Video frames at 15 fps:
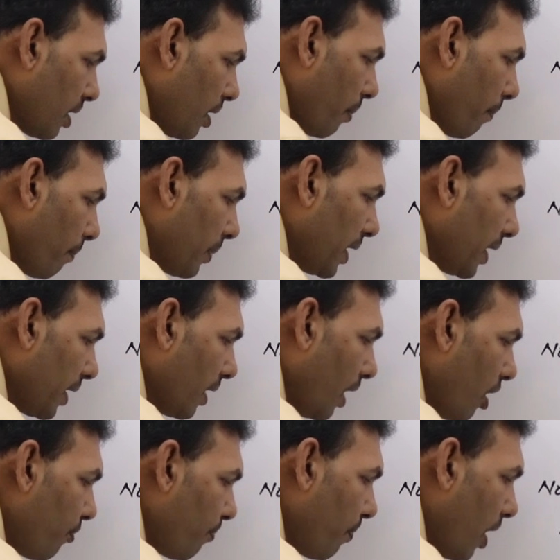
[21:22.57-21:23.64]
Mean
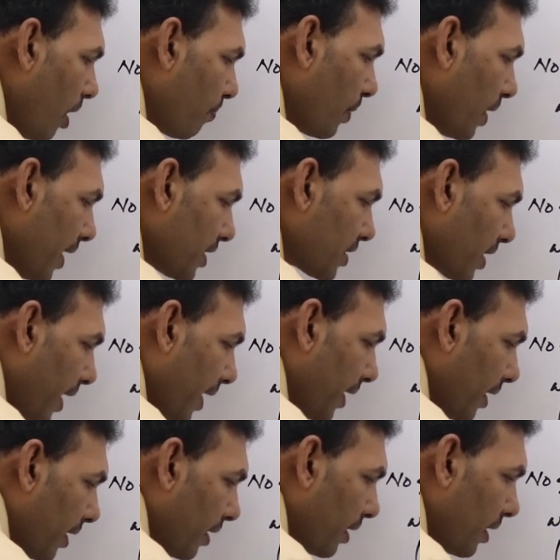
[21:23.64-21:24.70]
of
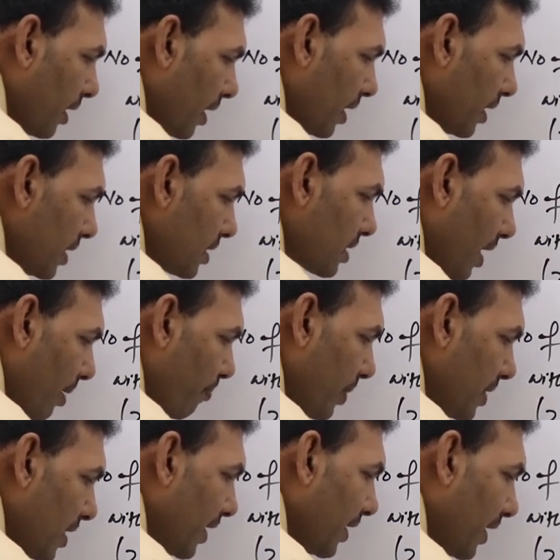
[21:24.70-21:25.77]
population is
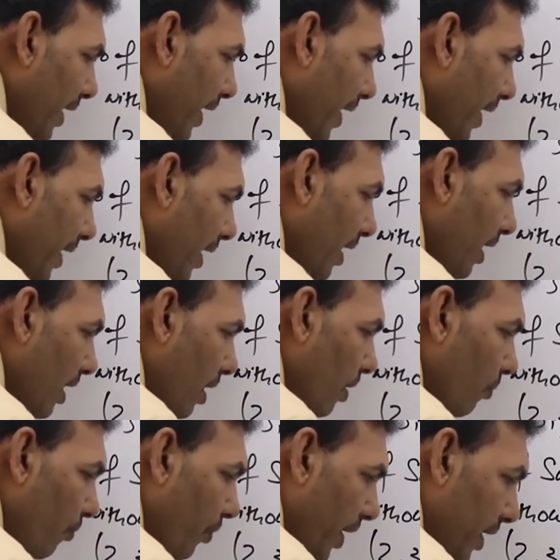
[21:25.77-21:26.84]
represented
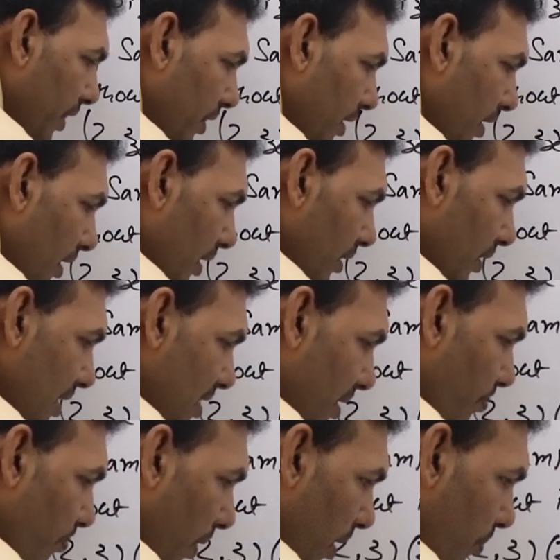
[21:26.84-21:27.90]
with the
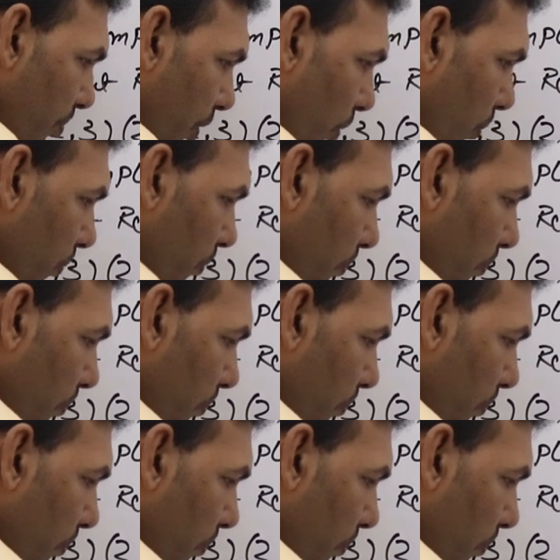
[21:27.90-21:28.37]
symbol mu.